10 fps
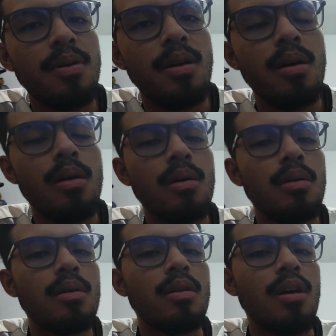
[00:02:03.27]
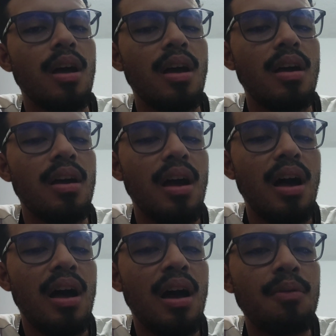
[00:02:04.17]
but
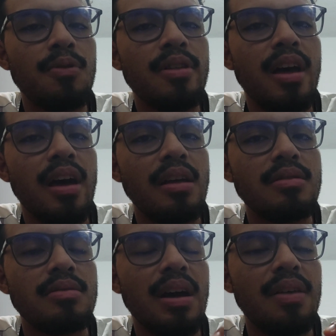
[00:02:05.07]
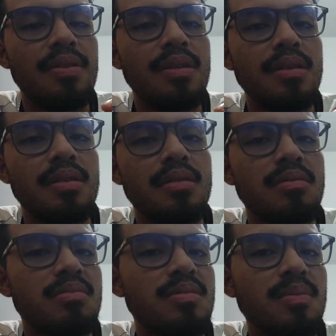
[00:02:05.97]
I will get it. I think
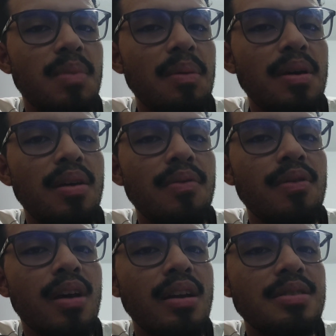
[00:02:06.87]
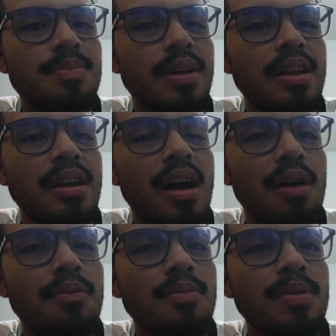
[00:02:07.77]
maybe if you can explain it, I
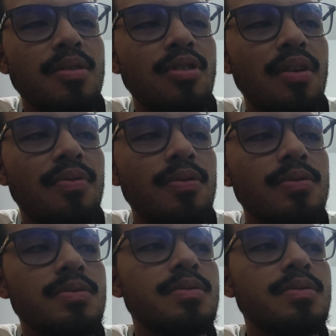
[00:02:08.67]
will be grateful.